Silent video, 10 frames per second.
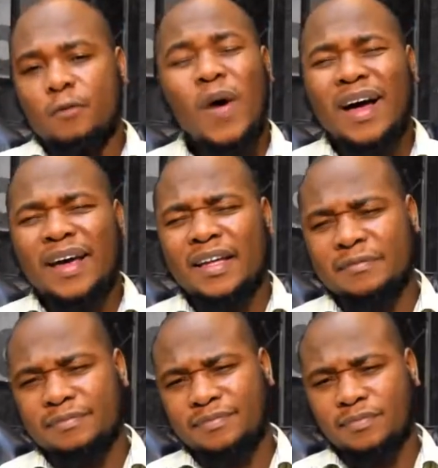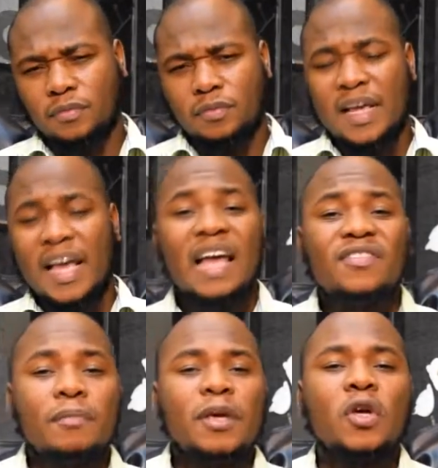Why?
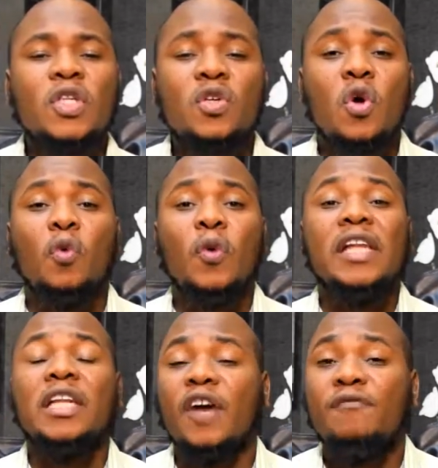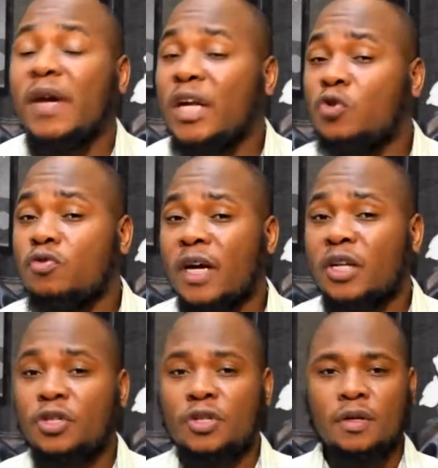Is it because we love money too
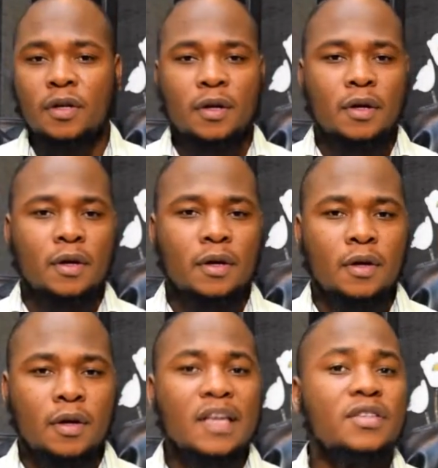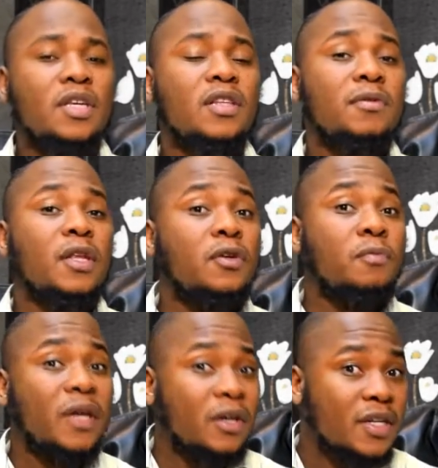much? Is it
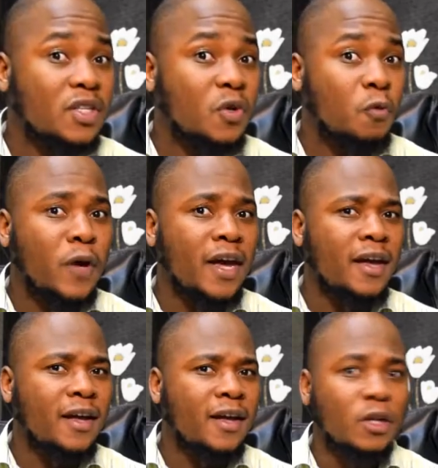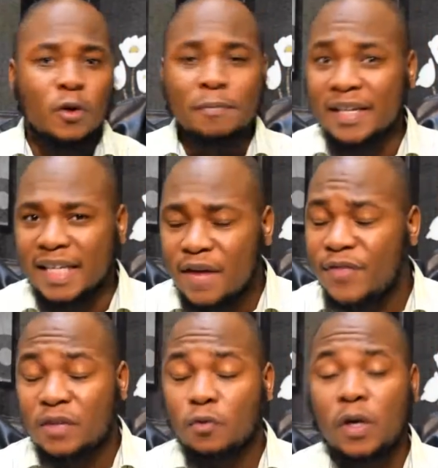because we don't believe
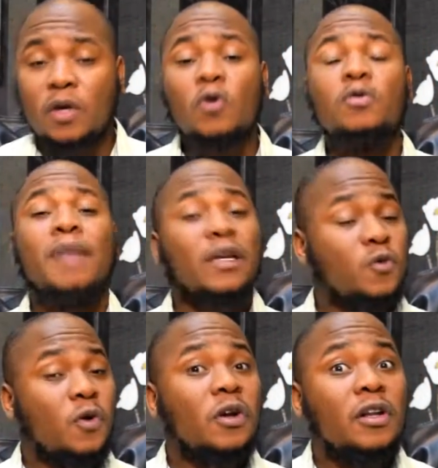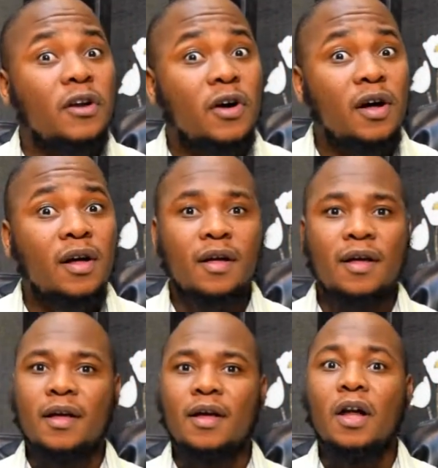that we'll go back to Allah,
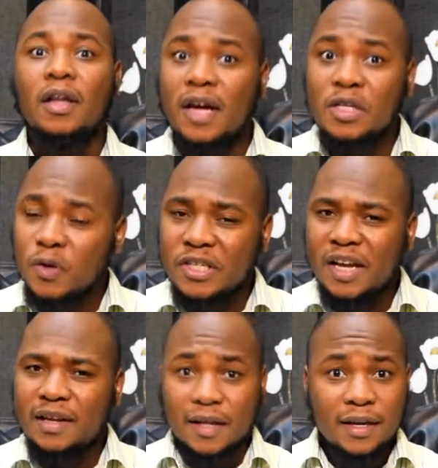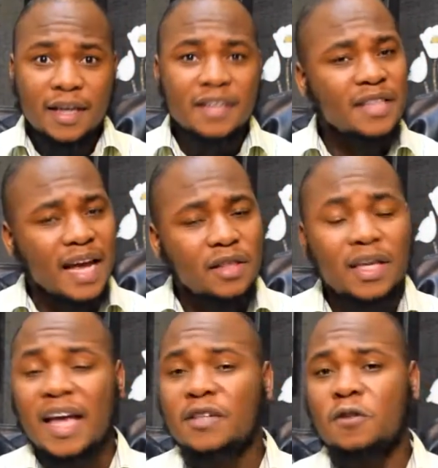Allah Azza wa Jalla? Is that the
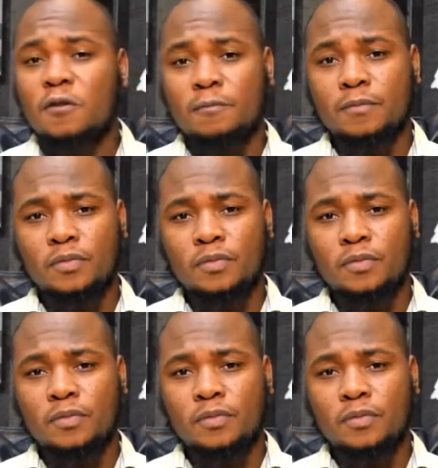case?